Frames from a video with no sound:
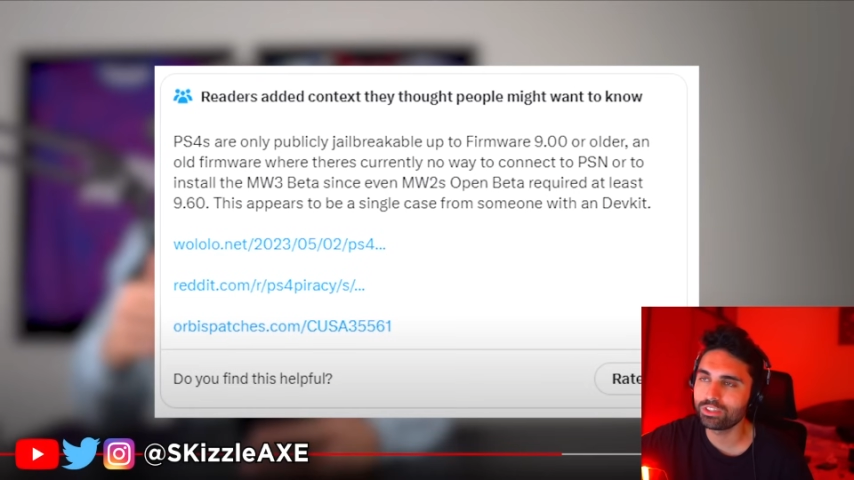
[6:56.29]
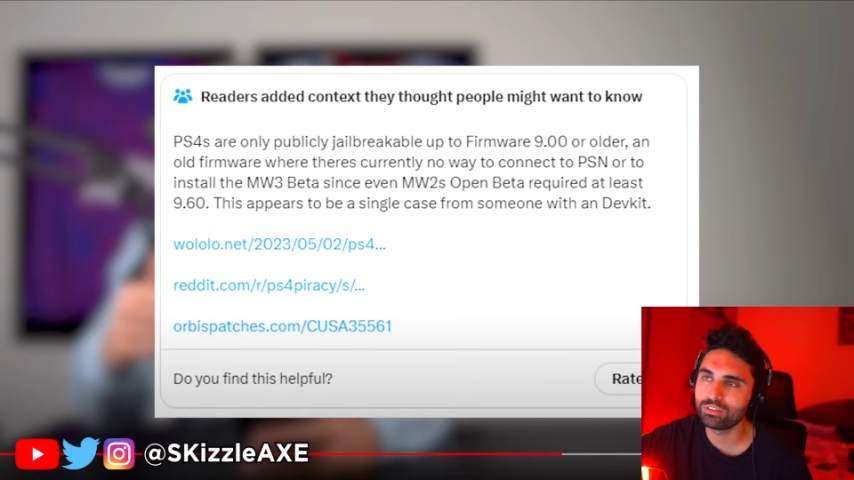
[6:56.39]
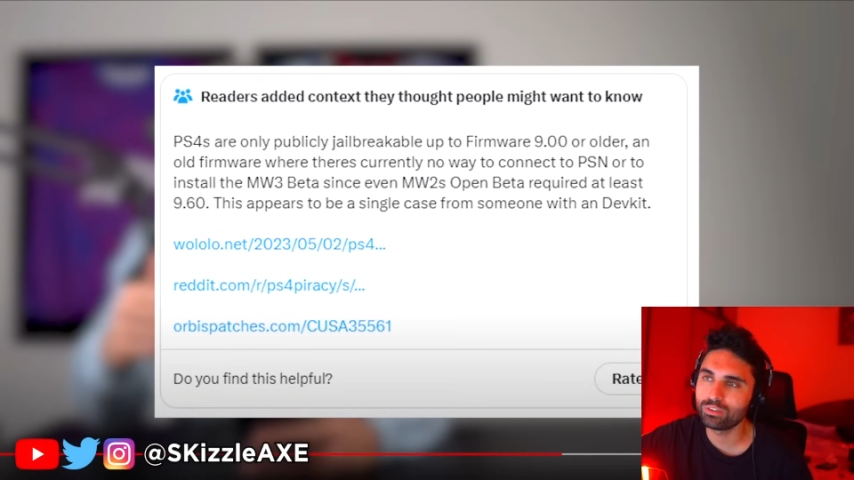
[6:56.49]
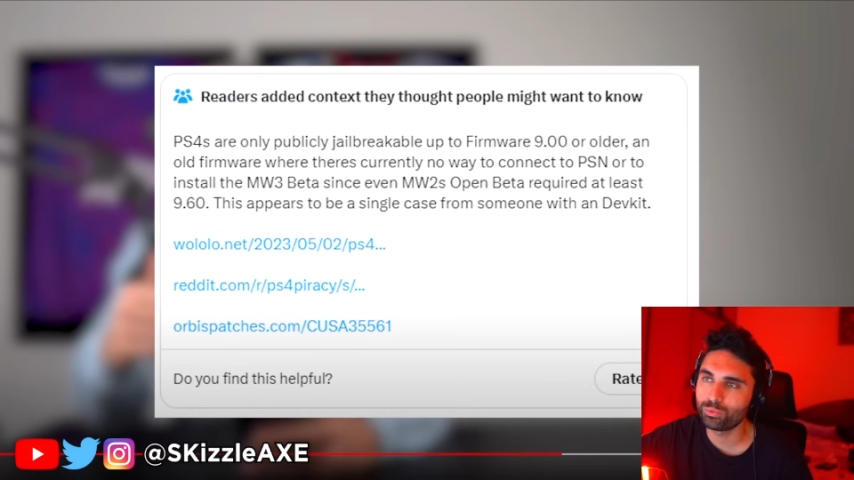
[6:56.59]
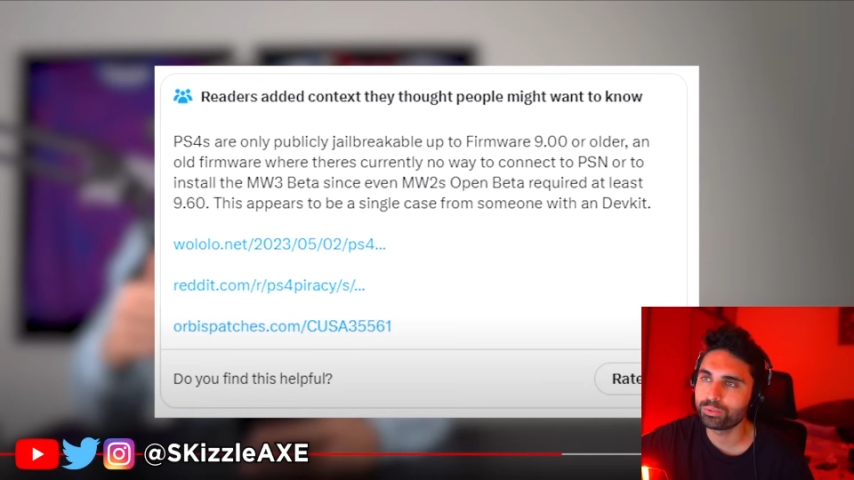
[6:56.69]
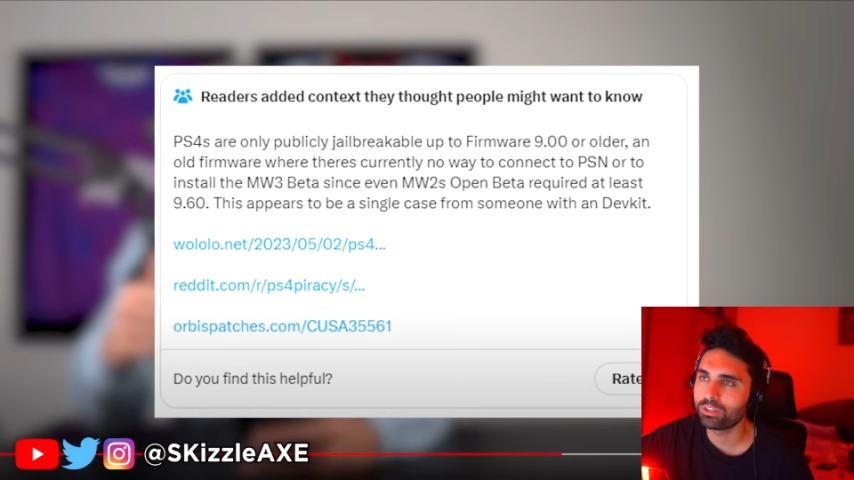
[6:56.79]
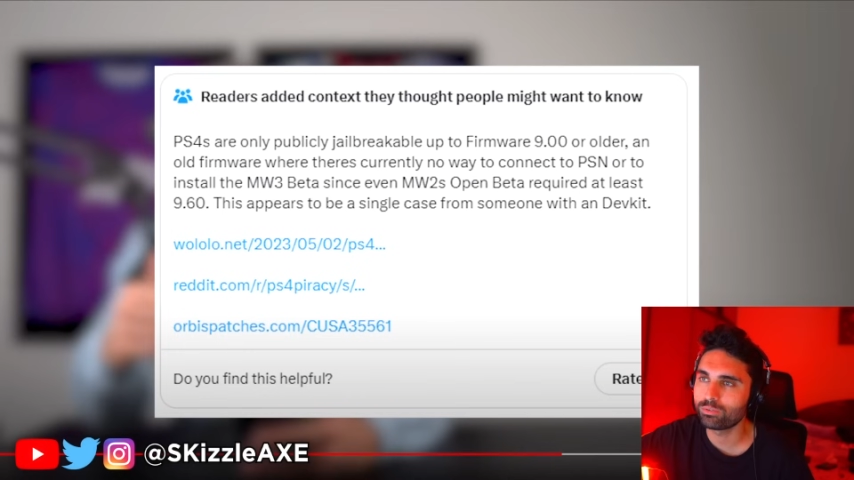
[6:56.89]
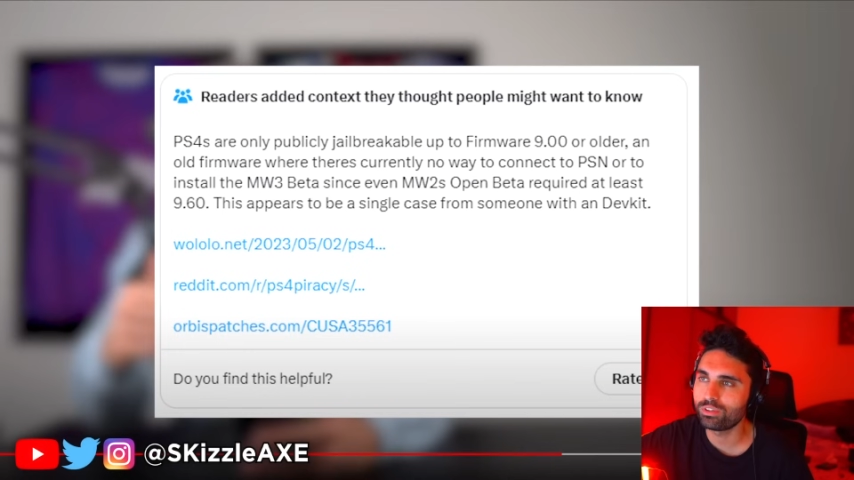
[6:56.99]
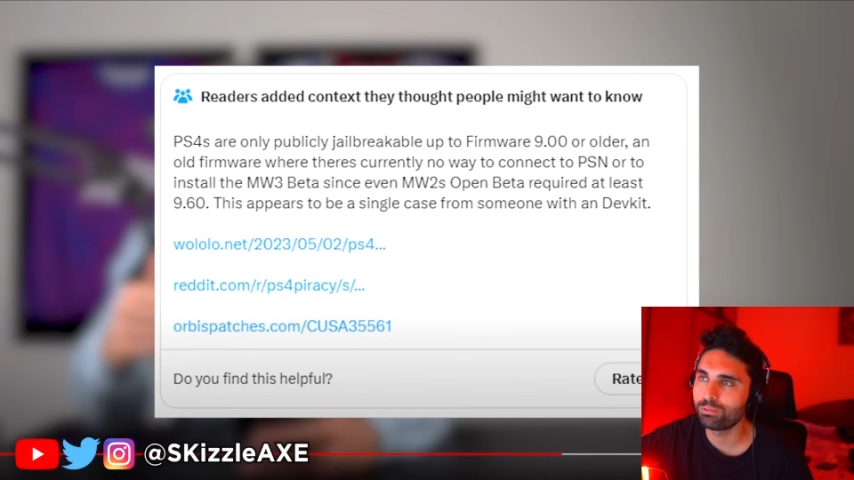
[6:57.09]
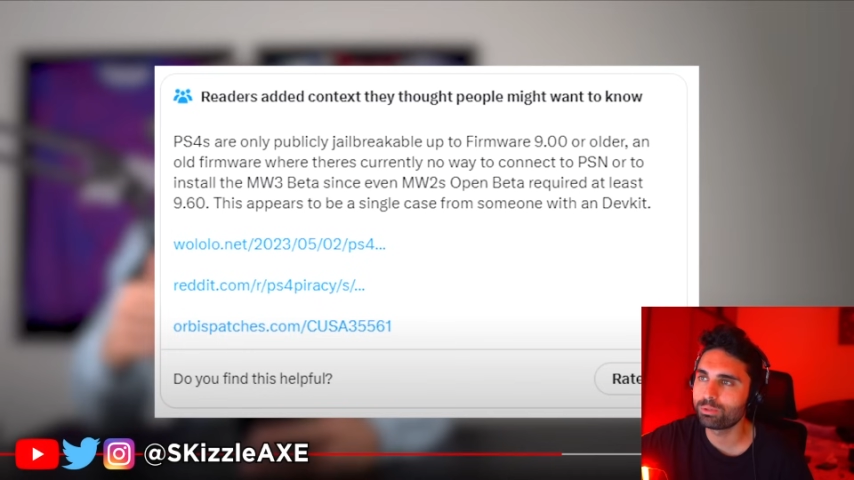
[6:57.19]
in the real
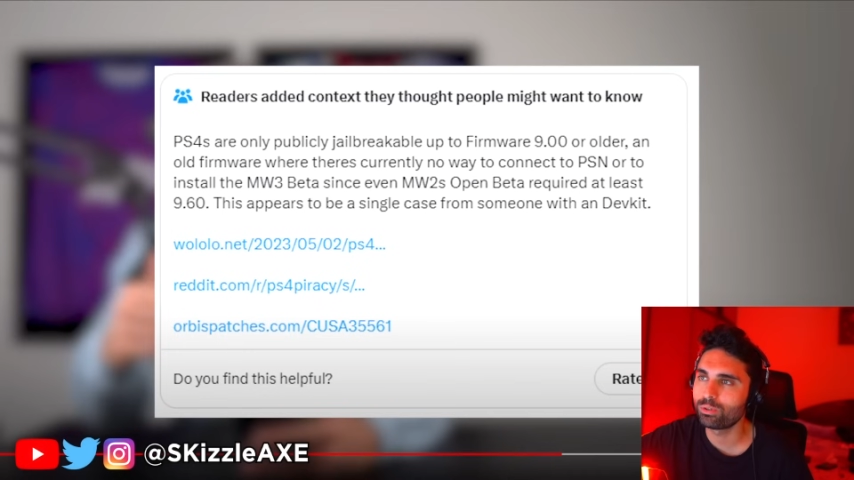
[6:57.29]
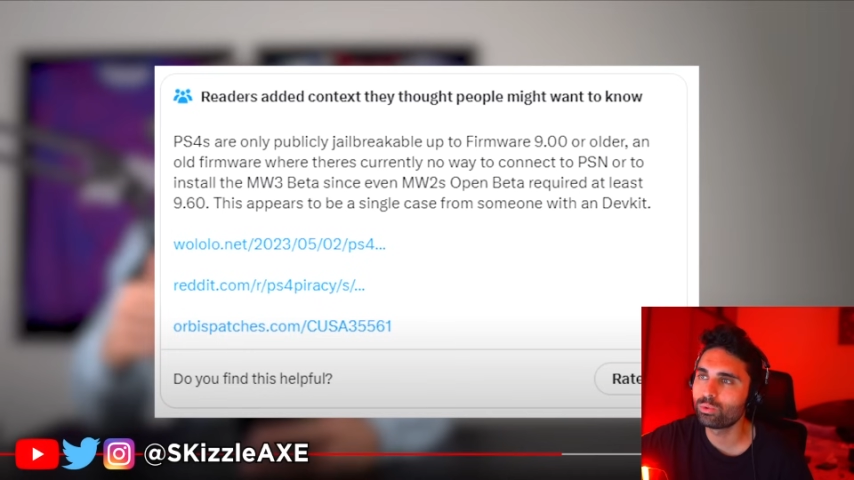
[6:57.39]
world, bro.